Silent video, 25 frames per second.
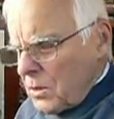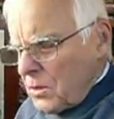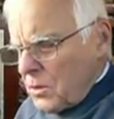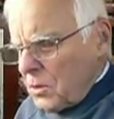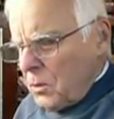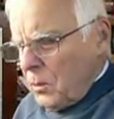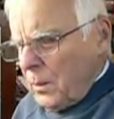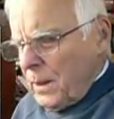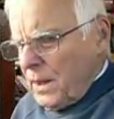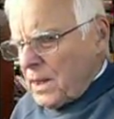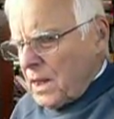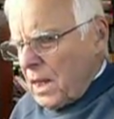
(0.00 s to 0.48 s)

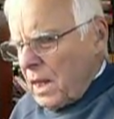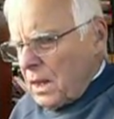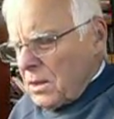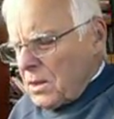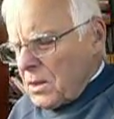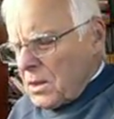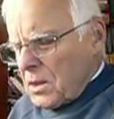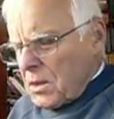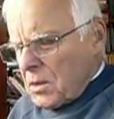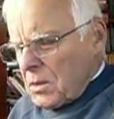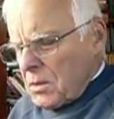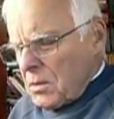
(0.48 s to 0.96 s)
Do we
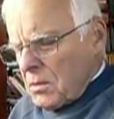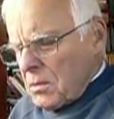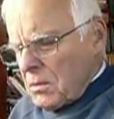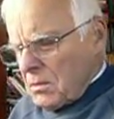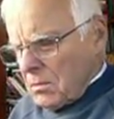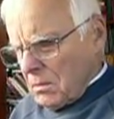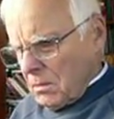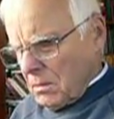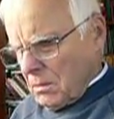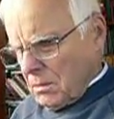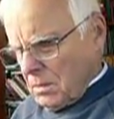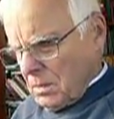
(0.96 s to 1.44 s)
tend to
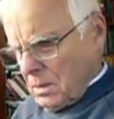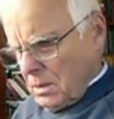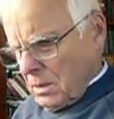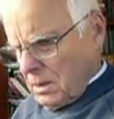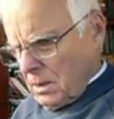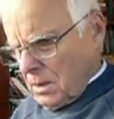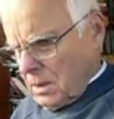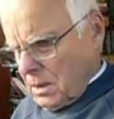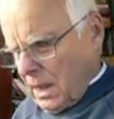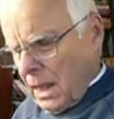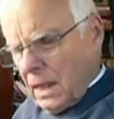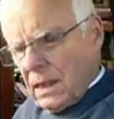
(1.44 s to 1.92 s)

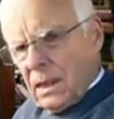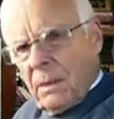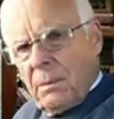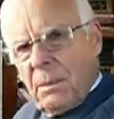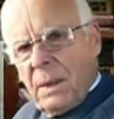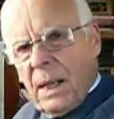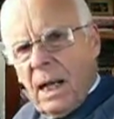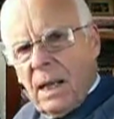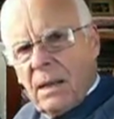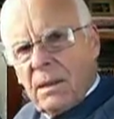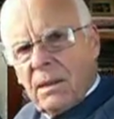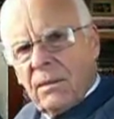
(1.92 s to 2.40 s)
take the
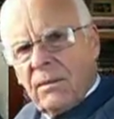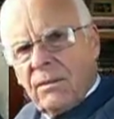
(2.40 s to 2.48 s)
path